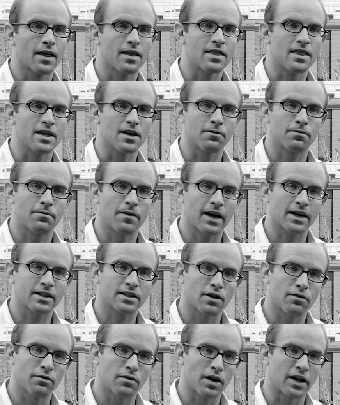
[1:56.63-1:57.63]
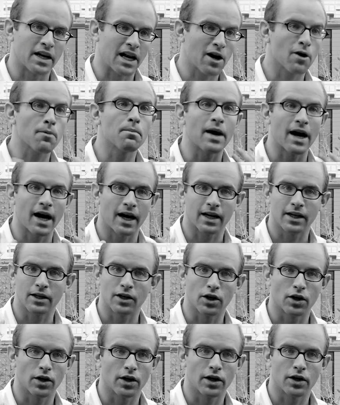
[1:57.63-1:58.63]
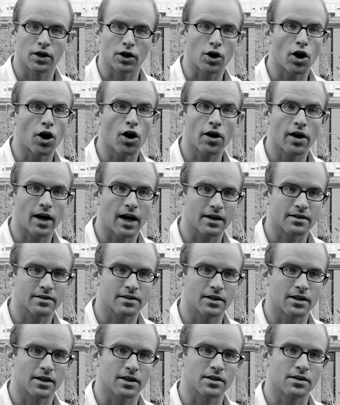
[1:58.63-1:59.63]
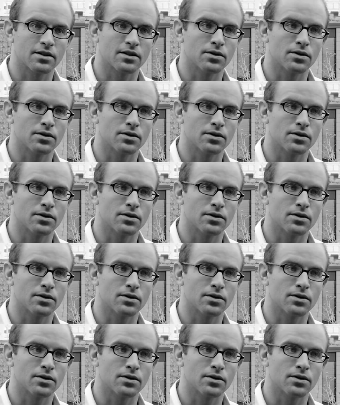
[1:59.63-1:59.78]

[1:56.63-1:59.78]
the effect of an airbag in a, in a car accident